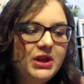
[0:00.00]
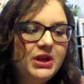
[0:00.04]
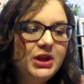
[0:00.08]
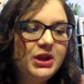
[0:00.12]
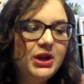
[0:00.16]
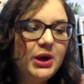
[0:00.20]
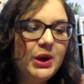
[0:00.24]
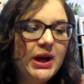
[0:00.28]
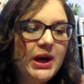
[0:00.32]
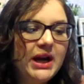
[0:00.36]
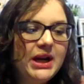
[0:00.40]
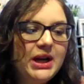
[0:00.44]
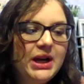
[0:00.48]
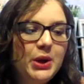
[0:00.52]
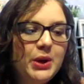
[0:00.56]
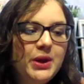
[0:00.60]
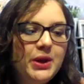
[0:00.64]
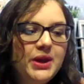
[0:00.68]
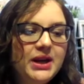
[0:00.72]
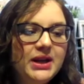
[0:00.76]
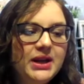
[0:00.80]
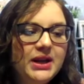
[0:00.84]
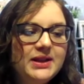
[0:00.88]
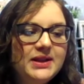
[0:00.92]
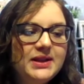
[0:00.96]
you know, I know
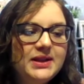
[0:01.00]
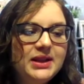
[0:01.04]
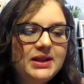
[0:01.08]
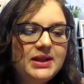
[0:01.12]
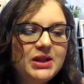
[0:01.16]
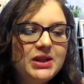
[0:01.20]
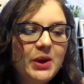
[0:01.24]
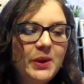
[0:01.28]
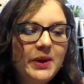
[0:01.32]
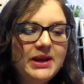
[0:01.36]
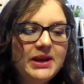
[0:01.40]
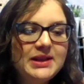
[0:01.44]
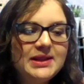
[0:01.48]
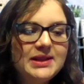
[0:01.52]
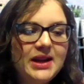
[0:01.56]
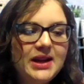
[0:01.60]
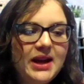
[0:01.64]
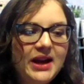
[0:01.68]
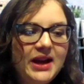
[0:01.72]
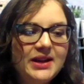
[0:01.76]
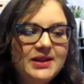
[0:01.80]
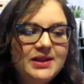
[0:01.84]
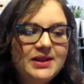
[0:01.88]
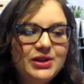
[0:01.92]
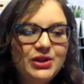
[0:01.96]
that it's always
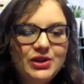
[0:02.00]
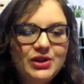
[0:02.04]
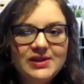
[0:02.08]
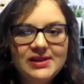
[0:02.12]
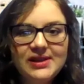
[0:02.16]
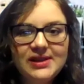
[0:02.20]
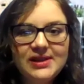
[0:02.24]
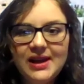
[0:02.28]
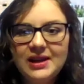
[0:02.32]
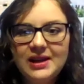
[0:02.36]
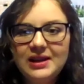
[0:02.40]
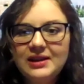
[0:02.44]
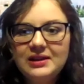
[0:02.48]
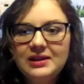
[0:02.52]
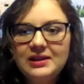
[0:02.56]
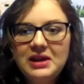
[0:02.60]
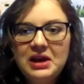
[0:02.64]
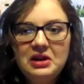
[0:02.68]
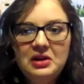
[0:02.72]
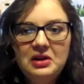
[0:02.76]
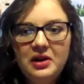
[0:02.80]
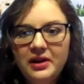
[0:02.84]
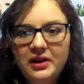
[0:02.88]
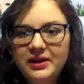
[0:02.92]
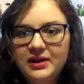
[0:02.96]
nice to just like
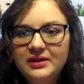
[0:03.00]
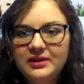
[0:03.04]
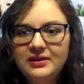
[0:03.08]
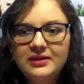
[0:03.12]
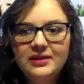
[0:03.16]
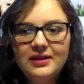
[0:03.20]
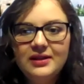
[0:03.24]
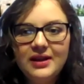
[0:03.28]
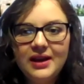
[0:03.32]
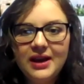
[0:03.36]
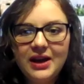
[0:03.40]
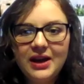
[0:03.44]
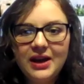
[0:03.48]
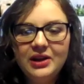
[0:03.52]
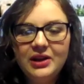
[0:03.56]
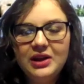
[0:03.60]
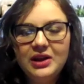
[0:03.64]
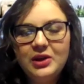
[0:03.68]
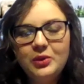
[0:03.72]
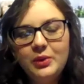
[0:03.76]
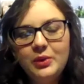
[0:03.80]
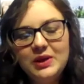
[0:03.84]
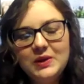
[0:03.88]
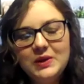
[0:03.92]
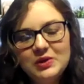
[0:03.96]
get on,
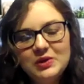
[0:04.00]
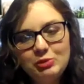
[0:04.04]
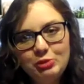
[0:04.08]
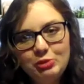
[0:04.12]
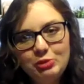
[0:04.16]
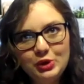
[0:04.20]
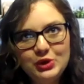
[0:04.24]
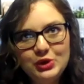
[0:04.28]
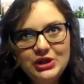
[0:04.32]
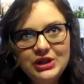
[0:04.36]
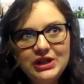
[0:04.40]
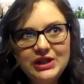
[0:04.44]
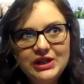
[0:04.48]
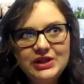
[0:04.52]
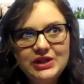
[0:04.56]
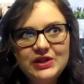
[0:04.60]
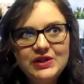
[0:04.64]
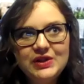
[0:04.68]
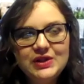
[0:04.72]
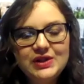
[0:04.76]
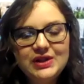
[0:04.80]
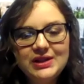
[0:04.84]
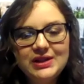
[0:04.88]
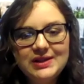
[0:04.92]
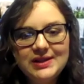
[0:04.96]
like we use Blue
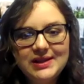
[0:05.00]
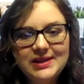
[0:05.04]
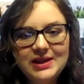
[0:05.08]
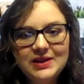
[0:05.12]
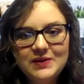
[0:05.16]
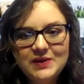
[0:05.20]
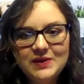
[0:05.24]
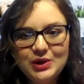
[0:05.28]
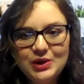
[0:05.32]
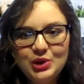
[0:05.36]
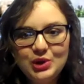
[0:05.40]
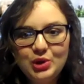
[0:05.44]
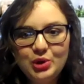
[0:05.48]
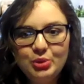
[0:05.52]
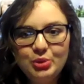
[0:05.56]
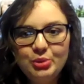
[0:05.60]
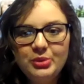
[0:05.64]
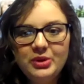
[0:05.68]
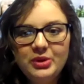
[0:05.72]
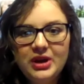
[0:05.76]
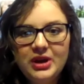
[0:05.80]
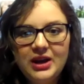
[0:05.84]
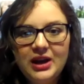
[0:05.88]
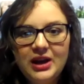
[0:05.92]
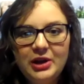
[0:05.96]
Jeans instead of
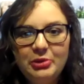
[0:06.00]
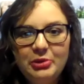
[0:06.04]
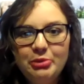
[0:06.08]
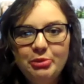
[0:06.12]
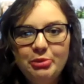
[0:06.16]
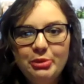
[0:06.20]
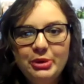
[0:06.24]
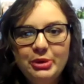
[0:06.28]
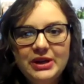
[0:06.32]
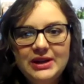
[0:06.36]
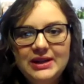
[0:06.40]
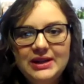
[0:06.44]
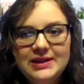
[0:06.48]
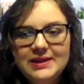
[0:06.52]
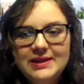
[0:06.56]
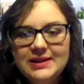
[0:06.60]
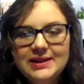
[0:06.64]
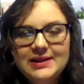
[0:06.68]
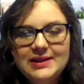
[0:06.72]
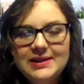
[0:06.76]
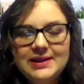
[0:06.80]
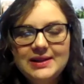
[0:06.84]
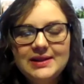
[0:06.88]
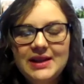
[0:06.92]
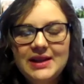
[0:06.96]
Zoom, but
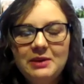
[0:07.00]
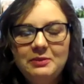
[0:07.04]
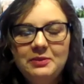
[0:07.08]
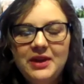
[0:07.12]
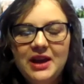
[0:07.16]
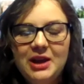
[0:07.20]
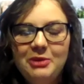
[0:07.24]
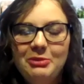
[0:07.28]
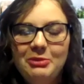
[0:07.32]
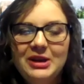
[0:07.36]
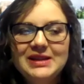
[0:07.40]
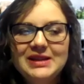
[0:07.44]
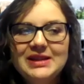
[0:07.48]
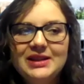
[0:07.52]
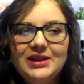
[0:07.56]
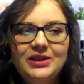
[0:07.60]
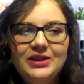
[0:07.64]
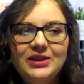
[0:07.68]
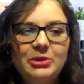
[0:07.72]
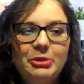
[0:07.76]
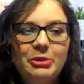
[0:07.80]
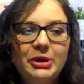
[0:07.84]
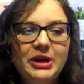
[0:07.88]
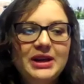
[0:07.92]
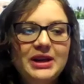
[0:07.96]
it's the same thing
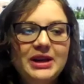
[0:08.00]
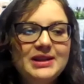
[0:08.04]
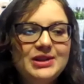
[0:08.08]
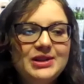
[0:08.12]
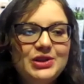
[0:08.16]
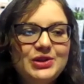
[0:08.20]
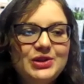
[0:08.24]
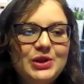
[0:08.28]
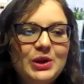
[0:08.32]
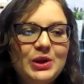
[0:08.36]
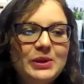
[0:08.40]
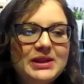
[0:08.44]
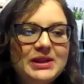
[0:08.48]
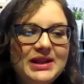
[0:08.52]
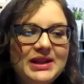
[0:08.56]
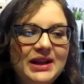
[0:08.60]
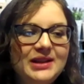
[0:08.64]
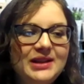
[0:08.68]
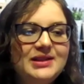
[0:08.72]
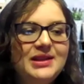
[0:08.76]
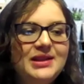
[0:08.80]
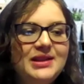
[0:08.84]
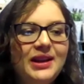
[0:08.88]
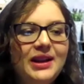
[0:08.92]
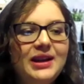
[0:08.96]
basically, but it's just always
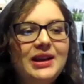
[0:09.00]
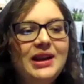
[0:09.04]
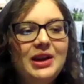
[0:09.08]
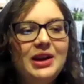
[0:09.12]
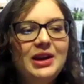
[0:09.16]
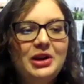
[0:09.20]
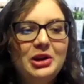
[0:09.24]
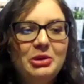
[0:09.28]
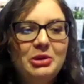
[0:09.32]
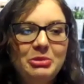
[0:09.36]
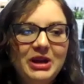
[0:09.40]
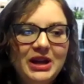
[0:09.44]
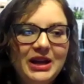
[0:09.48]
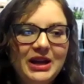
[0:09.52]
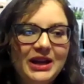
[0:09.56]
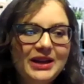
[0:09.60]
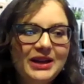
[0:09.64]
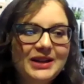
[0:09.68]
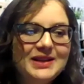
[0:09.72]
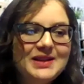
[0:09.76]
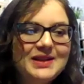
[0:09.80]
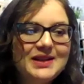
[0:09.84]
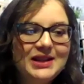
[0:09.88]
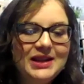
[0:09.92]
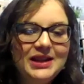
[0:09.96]
nice to like get on a
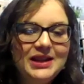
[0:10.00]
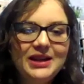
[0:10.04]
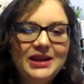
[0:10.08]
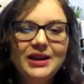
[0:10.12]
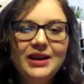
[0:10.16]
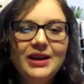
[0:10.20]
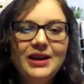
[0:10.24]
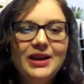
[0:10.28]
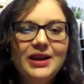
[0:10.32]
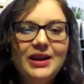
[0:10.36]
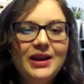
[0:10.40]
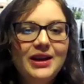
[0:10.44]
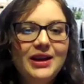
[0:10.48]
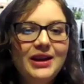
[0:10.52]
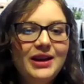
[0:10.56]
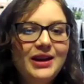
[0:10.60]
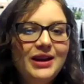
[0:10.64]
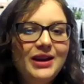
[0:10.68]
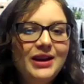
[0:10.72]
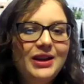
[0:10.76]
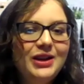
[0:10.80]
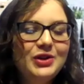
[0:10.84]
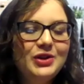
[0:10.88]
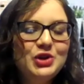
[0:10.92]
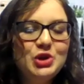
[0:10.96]
meeting and see
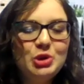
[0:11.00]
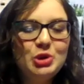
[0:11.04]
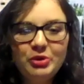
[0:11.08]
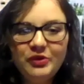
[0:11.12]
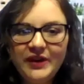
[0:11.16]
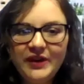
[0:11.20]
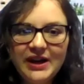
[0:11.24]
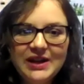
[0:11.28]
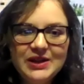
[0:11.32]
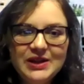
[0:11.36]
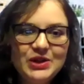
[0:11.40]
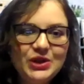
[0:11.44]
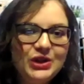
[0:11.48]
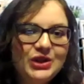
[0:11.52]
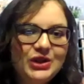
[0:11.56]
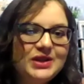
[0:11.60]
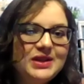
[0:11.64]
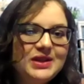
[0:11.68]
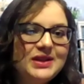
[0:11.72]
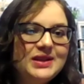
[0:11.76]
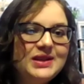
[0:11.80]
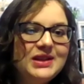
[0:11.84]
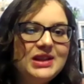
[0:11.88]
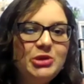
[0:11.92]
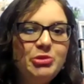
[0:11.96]
your
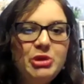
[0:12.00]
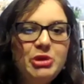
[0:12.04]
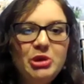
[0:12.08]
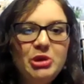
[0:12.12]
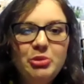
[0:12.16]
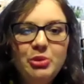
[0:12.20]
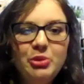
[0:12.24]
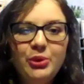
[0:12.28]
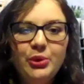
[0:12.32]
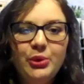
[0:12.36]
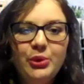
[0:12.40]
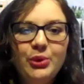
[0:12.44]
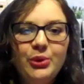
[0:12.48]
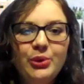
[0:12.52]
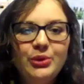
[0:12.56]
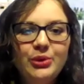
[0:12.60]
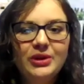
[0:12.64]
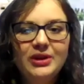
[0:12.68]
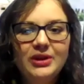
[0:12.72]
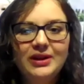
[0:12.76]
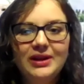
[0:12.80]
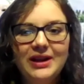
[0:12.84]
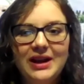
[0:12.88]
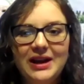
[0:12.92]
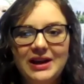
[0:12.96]
supervisors and see people
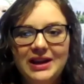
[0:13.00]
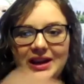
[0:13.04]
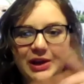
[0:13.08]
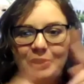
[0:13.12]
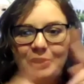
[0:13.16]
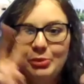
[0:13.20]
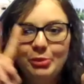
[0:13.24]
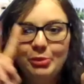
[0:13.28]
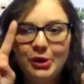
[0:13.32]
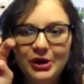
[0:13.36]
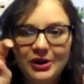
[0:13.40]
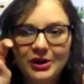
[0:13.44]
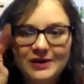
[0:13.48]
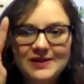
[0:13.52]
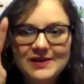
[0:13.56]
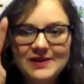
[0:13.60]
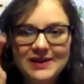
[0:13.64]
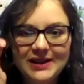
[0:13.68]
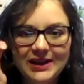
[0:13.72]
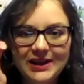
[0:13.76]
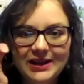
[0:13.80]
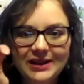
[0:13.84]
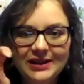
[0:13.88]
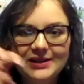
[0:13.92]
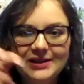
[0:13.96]
like in
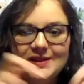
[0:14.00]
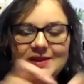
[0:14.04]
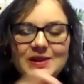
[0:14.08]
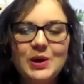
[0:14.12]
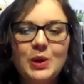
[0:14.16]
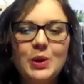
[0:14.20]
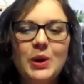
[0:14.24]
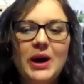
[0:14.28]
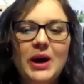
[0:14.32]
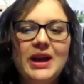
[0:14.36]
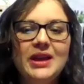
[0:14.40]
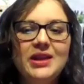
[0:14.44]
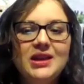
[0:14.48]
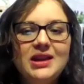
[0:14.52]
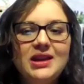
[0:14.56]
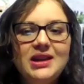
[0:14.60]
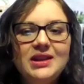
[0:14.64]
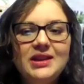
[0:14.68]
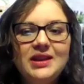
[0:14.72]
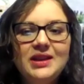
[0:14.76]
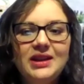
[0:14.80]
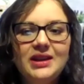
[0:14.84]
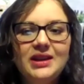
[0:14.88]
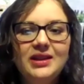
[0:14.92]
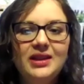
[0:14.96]
person. So I
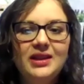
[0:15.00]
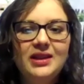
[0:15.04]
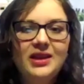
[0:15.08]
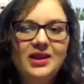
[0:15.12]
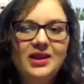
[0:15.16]
think